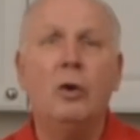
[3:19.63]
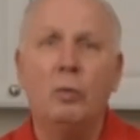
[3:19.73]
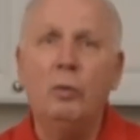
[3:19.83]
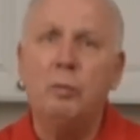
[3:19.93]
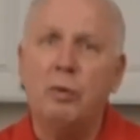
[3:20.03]

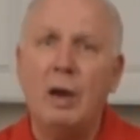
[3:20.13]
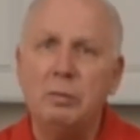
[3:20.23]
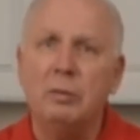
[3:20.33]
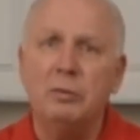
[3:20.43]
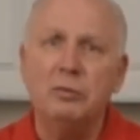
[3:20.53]
We're
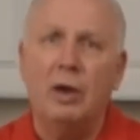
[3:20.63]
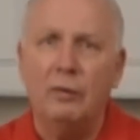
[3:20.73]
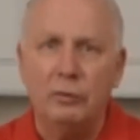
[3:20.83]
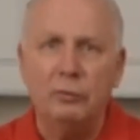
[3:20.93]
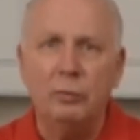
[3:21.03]
problem
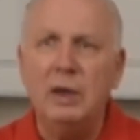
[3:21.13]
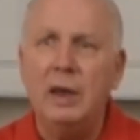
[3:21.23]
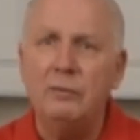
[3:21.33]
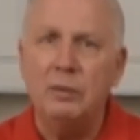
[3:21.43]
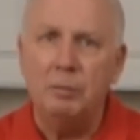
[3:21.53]
solvers. We
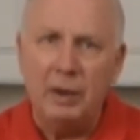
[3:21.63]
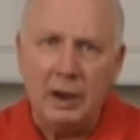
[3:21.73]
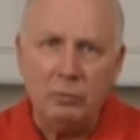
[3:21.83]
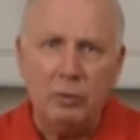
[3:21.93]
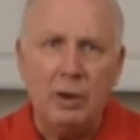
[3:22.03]
have the
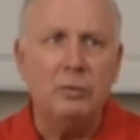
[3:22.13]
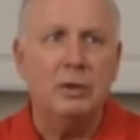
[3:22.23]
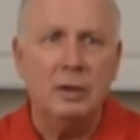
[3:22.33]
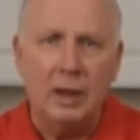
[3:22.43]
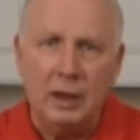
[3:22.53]
background, the
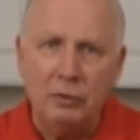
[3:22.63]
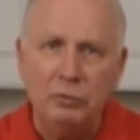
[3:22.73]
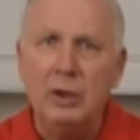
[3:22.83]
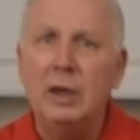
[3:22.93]
knowledge,